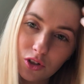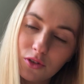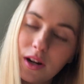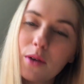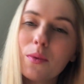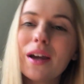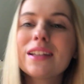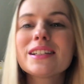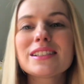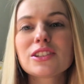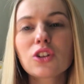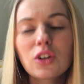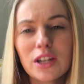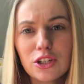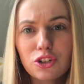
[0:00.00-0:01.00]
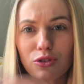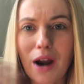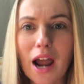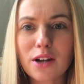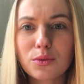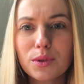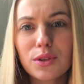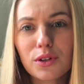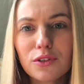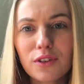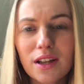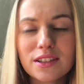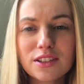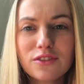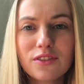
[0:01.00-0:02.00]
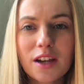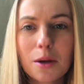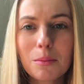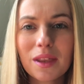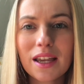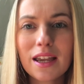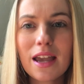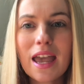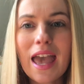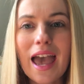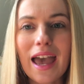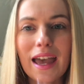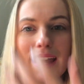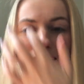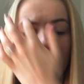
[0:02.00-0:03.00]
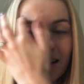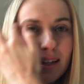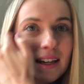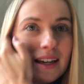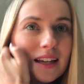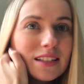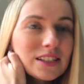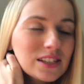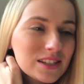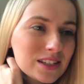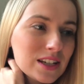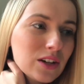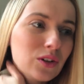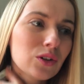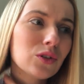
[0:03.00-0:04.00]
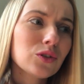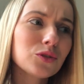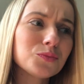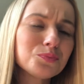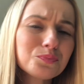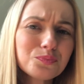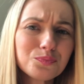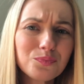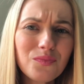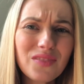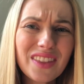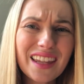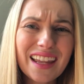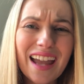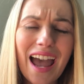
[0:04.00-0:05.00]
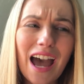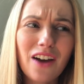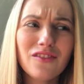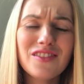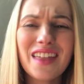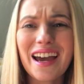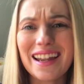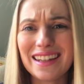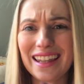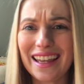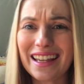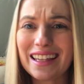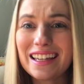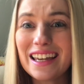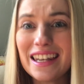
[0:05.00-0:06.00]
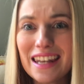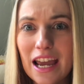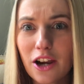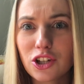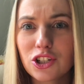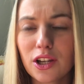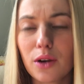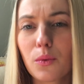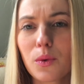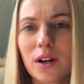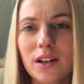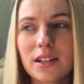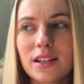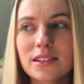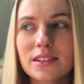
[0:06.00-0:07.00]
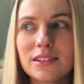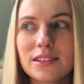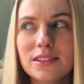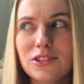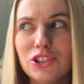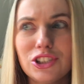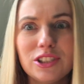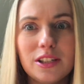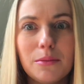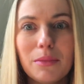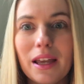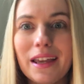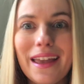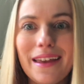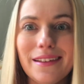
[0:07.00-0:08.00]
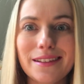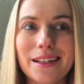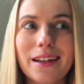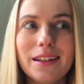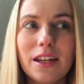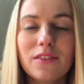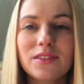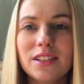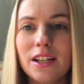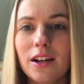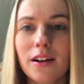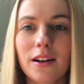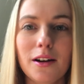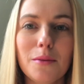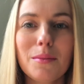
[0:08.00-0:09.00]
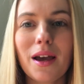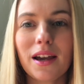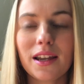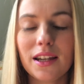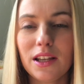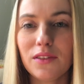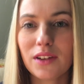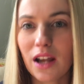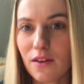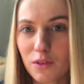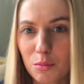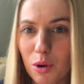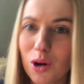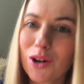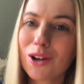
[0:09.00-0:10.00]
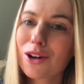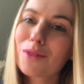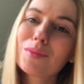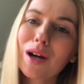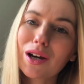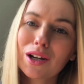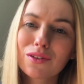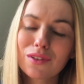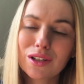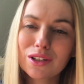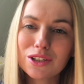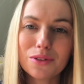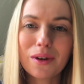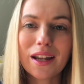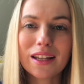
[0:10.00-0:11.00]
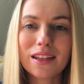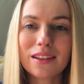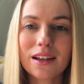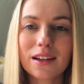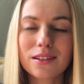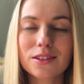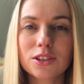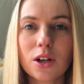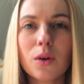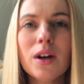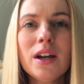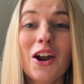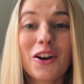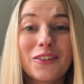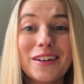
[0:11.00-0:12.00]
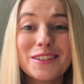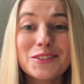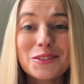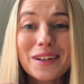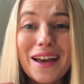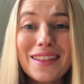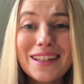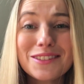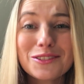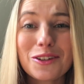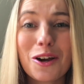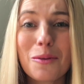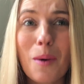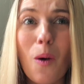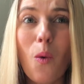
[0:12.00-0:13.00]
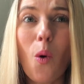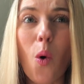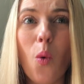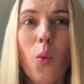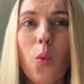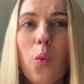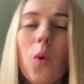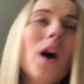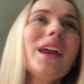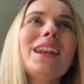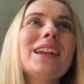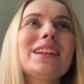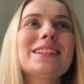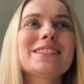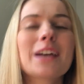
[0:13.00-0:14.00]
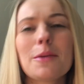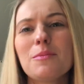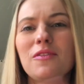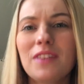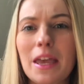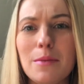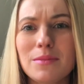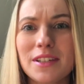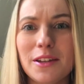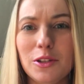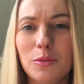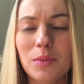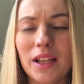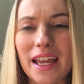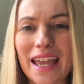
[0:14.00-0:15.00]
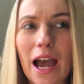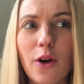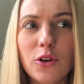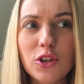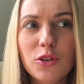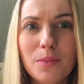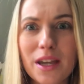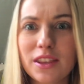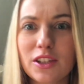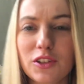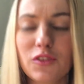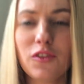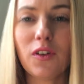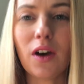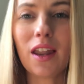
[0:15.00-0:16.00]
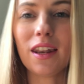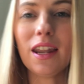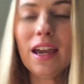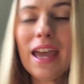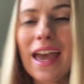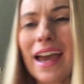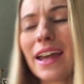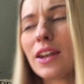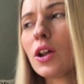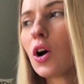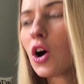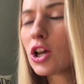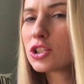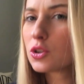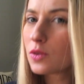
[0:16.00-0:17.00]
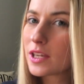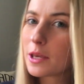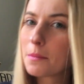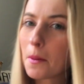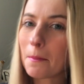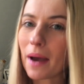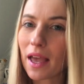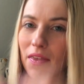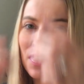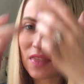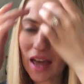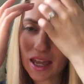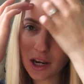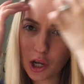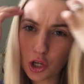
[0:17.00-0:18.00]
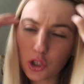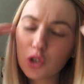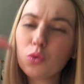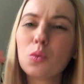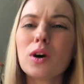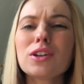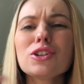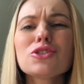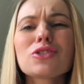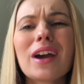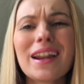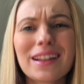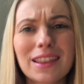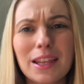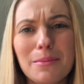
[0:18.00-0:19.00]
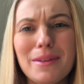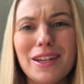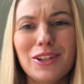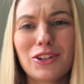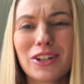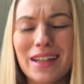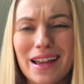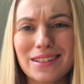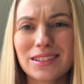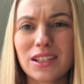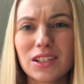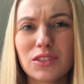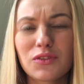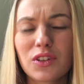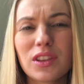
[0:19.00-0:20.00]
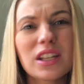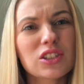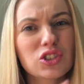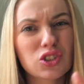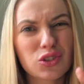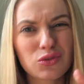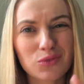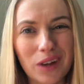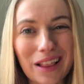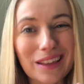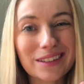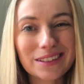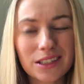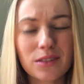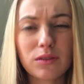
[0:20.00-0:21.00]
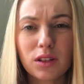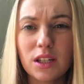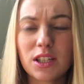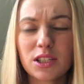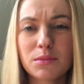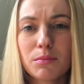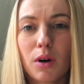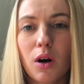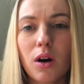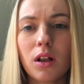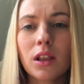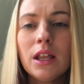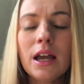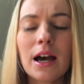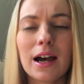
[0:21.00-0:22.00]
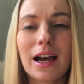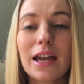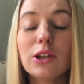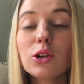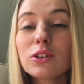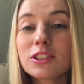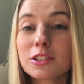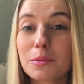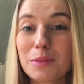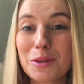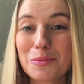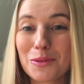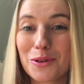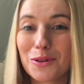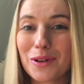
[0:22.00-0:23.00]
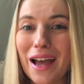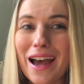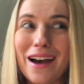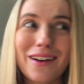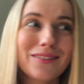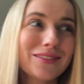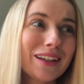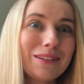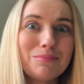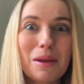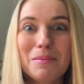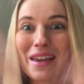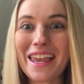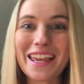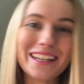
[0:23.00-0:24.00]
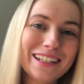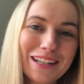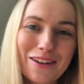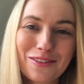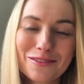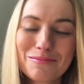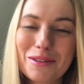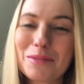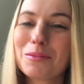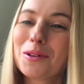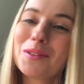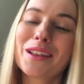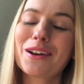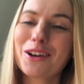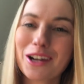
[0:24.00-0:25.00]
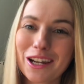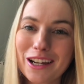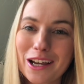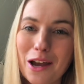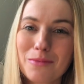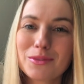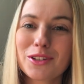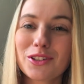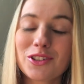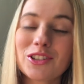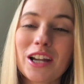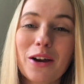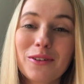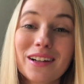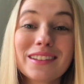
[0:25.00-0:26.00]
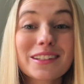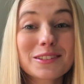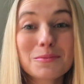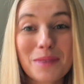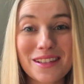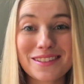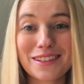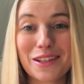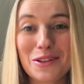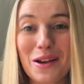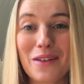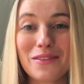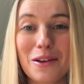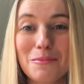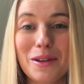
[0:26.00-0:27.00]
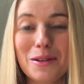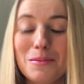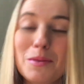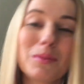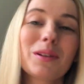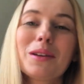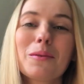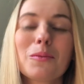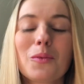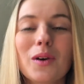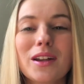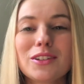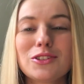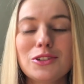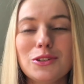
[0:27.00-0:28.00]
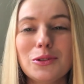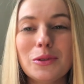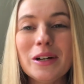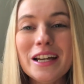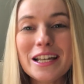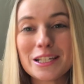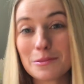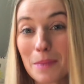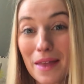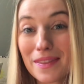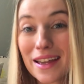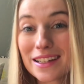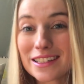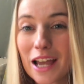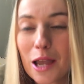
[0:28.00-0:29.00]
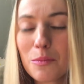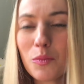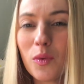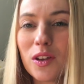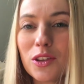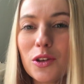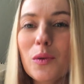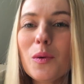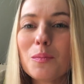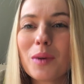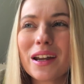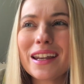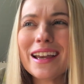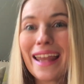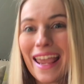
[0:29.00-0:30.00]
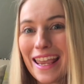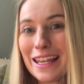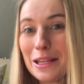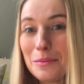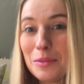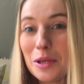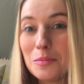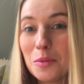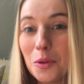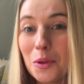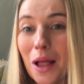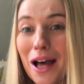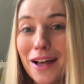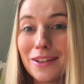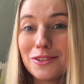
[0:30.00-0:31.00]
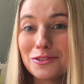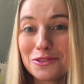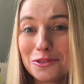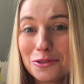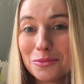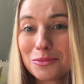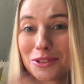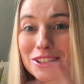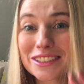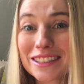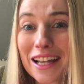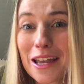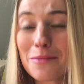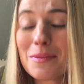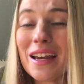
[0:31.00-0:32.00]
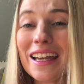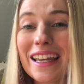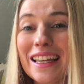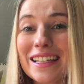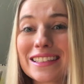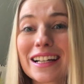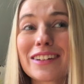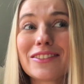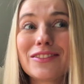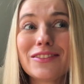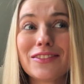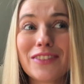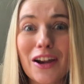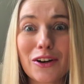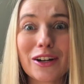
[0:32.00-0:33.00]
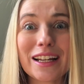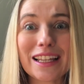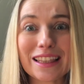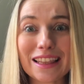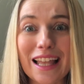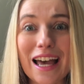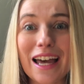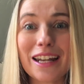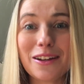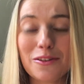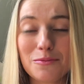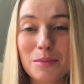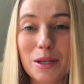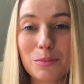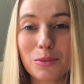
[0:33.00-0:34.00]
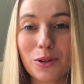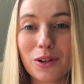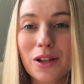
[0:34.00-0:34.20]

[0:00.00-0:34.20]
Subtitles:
great way to still interact with your friends and family and still have that like connection where it doesn't just seem like, hey, send gifts here, I'm not going to even have a party, or I'm not going to really do anything. So, all right, so now let's talk about what type of games can you play? How can you make this fun? And also keep in mind that you want to try to limit your guest list for this to relatively small. I know some people have like maybe 80 different people that are going to come to their shower, and that's amazing that you have that many people that want to spend that time with you, but 80 people on Zoom or Skype is a very lot of people,